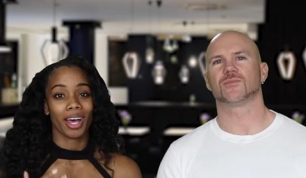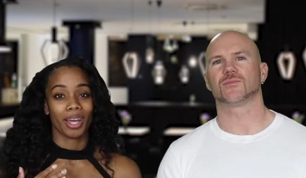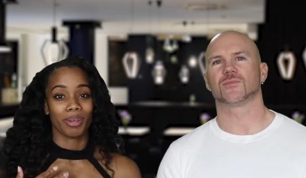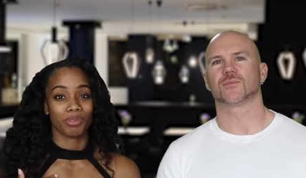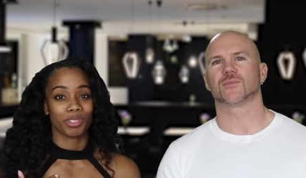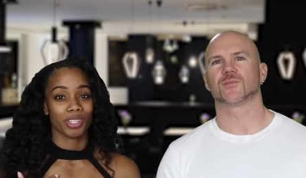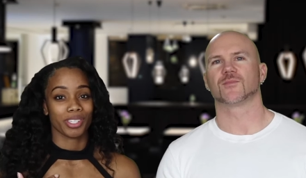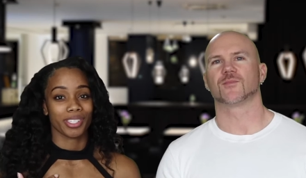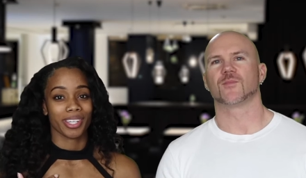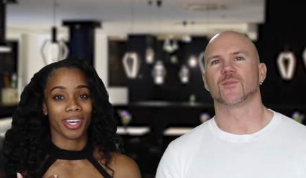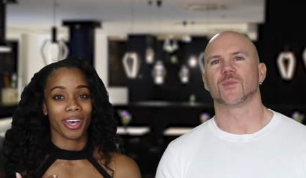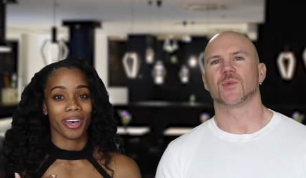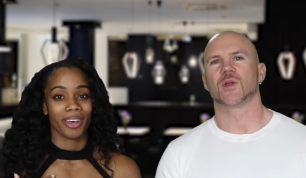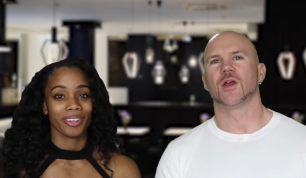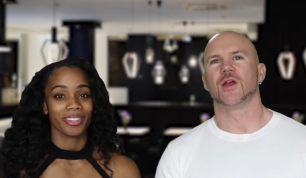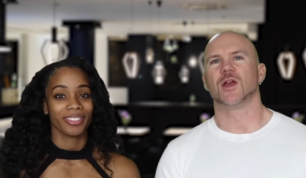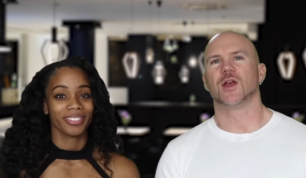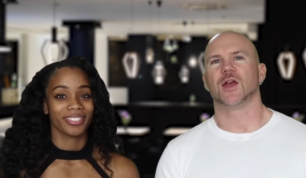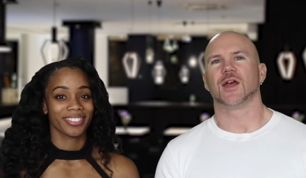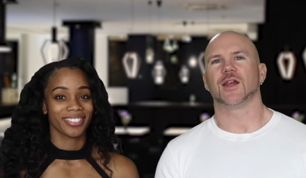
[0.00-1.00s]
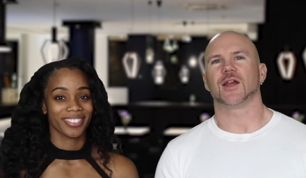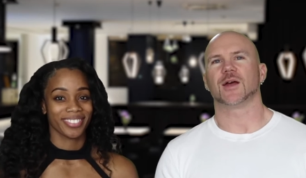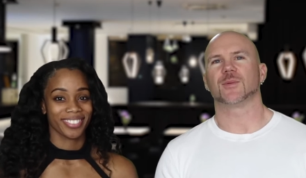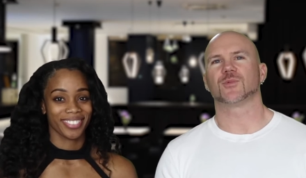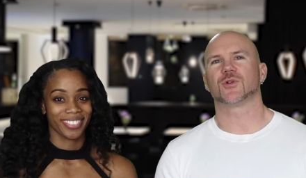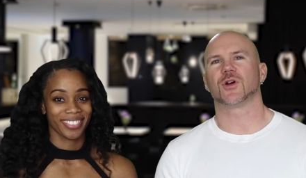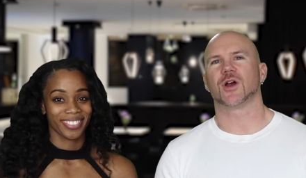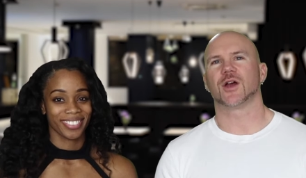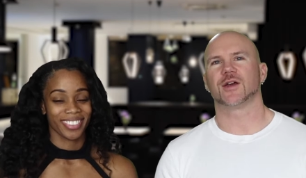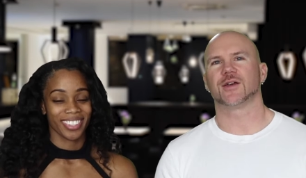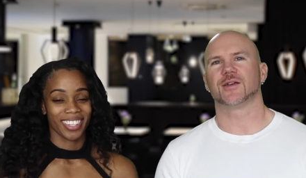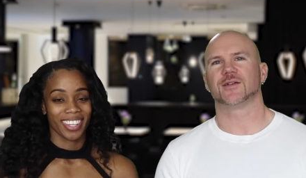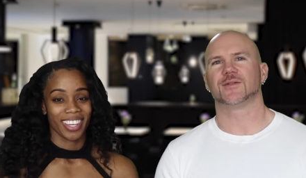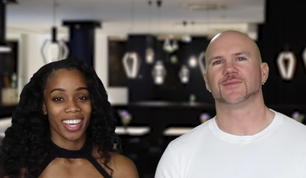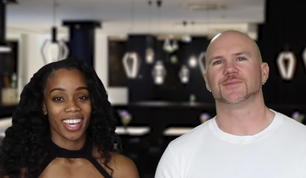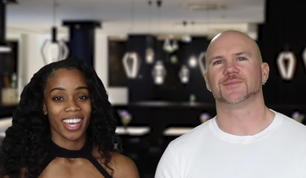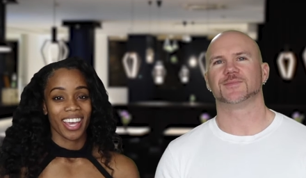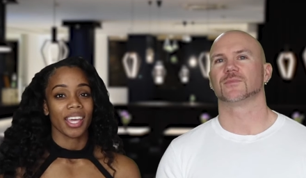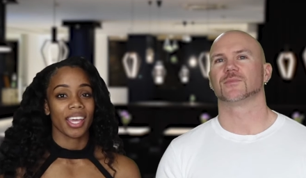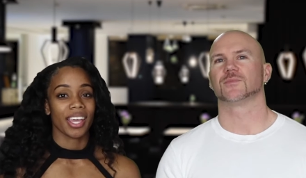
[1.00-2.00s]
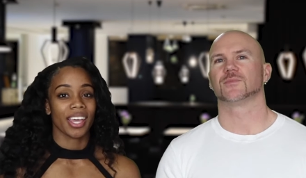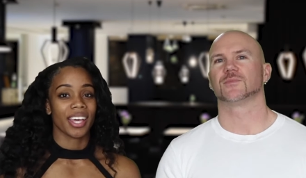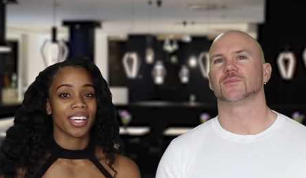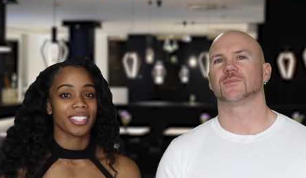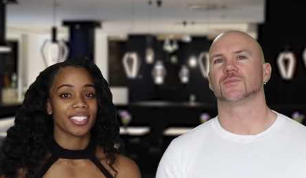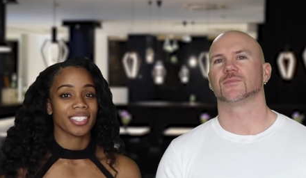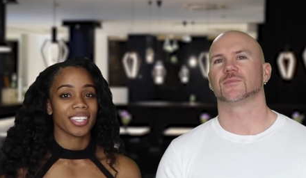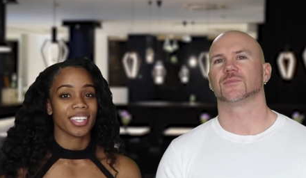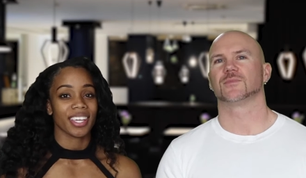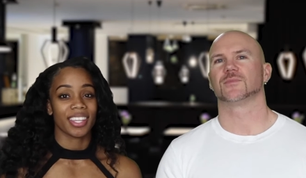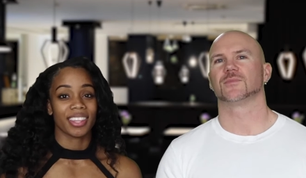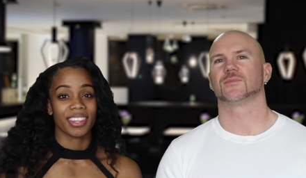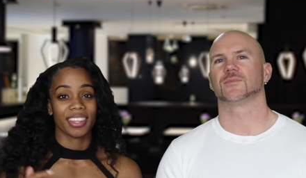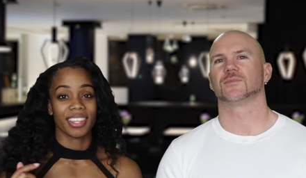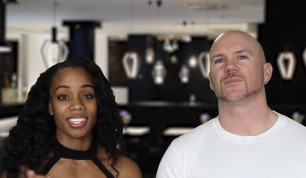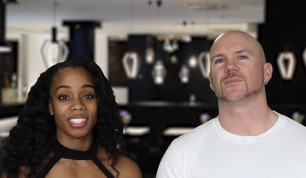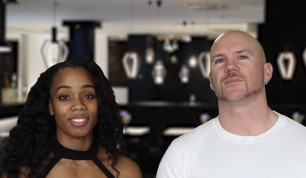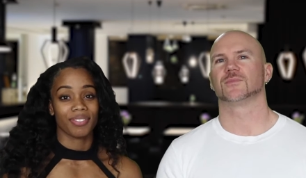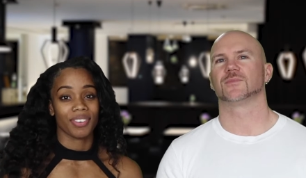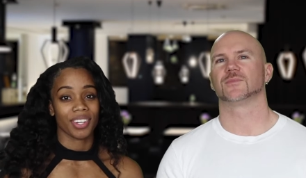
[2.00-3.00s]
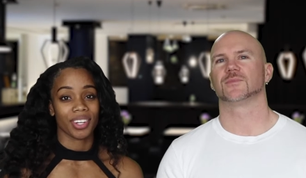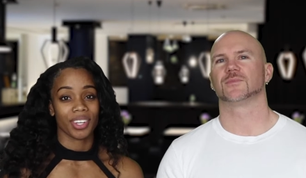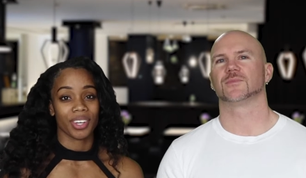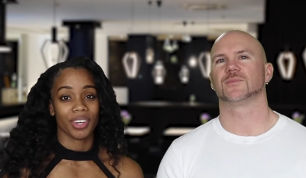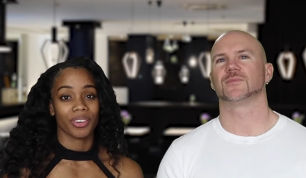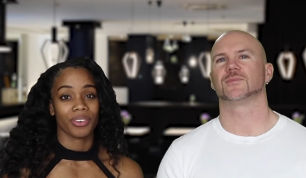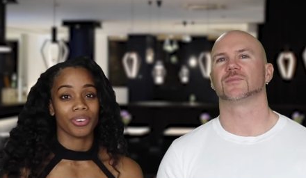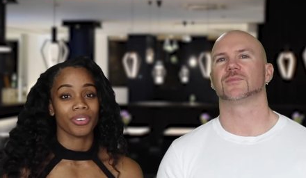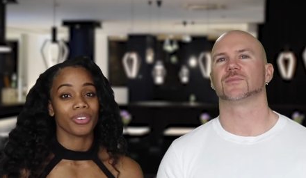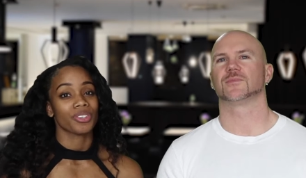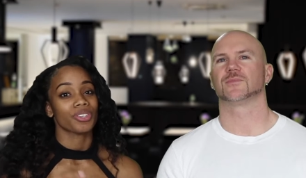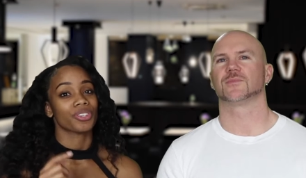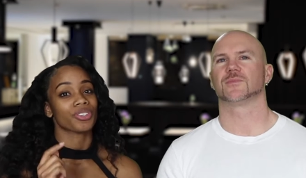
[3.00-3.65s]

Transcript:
Speaker 1: I'm Chantel. And I'm Greg. And in this video,